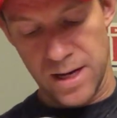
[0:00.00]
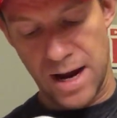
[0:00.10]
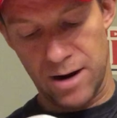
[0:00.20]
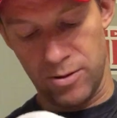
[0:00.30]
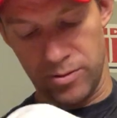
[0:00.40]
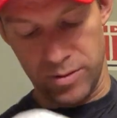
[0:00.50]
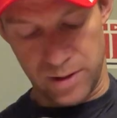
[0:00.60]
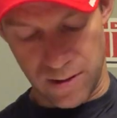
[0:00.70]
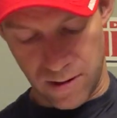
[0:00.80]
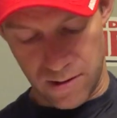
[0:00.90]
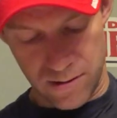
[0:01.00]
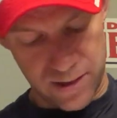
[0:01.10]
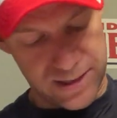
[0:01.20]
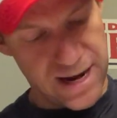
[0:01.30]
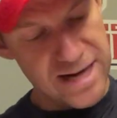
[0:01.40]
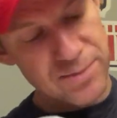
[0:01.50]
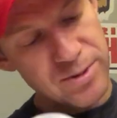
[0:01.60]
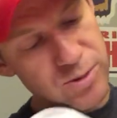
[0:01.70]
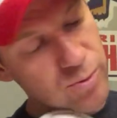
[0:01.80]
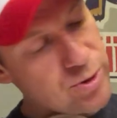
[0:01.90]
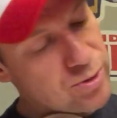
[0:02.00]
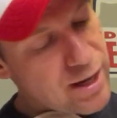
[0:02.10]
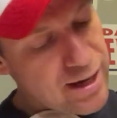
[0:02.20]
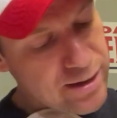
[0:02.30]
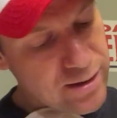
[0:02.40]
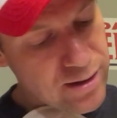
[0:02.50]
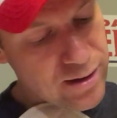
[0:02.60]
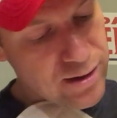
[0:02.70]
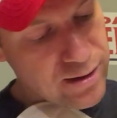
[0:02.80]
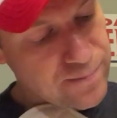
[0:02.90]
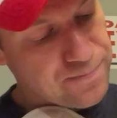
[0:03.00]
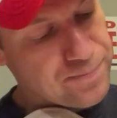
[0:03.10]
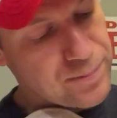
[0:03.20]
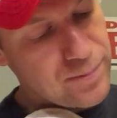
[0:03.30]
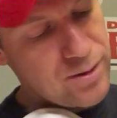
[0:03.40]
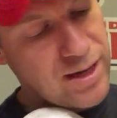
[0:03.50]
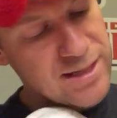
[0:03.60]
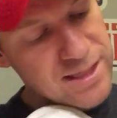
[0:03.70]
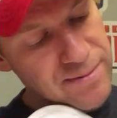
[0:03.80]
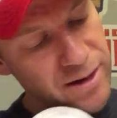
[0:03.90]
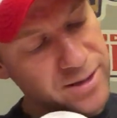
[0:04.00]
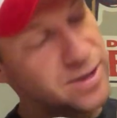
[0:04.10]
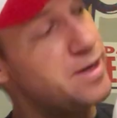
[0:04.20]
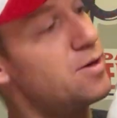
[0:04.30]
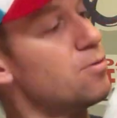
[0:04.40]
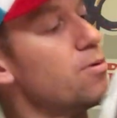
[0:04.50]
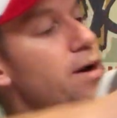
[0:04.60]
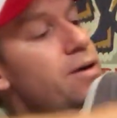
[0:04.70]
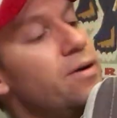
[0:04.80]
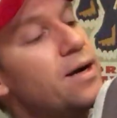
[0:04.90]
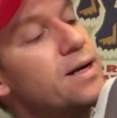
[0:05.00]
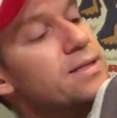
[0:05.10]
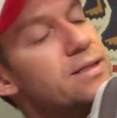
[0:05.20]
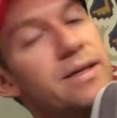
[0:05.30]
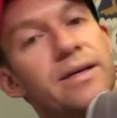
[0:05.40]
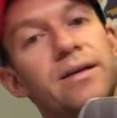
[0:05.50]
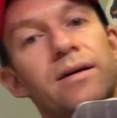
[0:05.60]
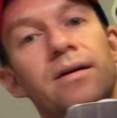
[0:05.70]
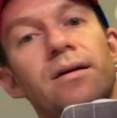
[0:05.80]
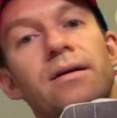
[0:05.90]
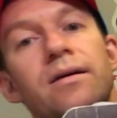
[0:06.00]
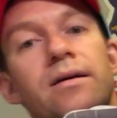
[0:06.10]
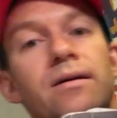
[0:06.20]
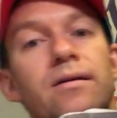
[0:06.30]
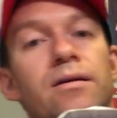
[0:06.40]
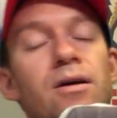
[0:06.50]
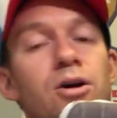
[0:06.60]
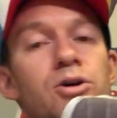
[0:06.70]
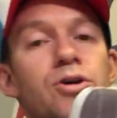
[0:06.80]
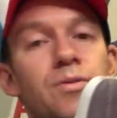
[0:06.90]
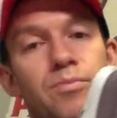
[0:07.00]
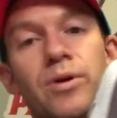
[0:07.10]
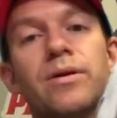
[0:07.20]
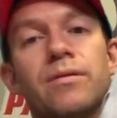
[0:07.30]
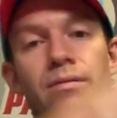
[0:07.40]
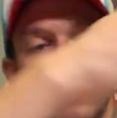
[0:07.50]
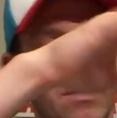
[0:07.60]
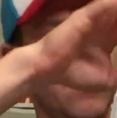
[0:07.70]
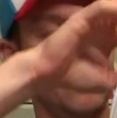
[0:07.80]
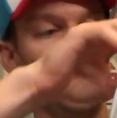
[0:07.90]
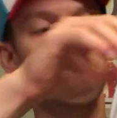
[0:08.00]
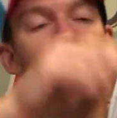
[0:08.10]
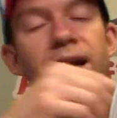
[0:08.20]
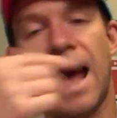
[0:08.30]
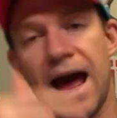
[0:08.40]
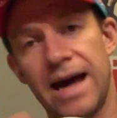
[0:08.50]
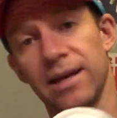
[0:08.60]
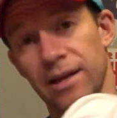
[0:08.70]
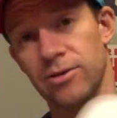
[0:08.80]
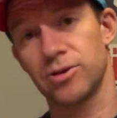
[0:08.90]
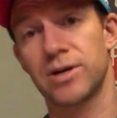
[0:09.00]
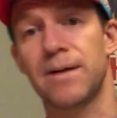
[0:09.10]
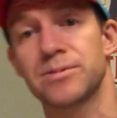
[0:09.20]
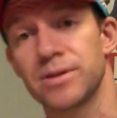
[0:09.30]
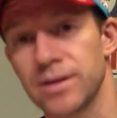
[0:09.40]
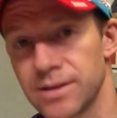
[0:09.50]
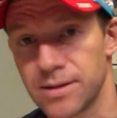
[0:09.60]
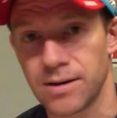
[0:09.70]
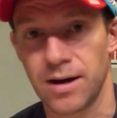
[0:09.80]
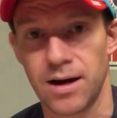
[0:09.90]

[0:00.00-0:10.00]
Now, there are attachments where you can, you can't see them now because they're hidden away, you can kind of see it here. You can add leather straps to this.